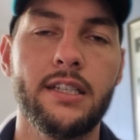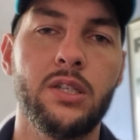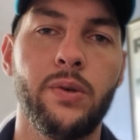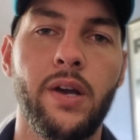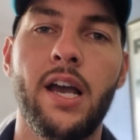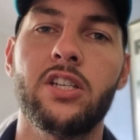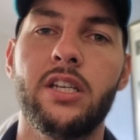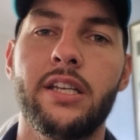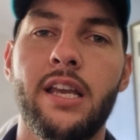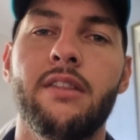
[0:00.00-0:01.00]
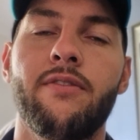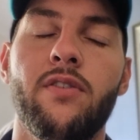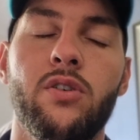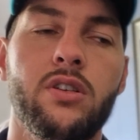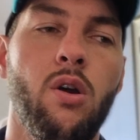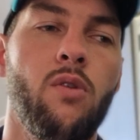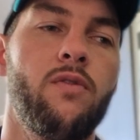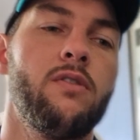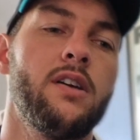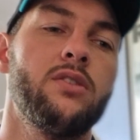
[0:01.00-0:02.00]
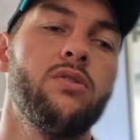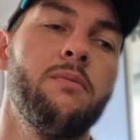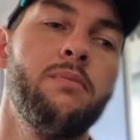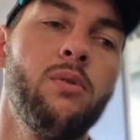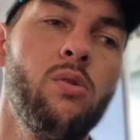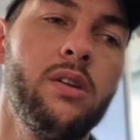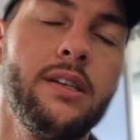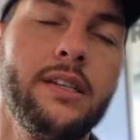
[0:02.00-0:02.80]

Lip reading: to actually get the first goal for us on the board. And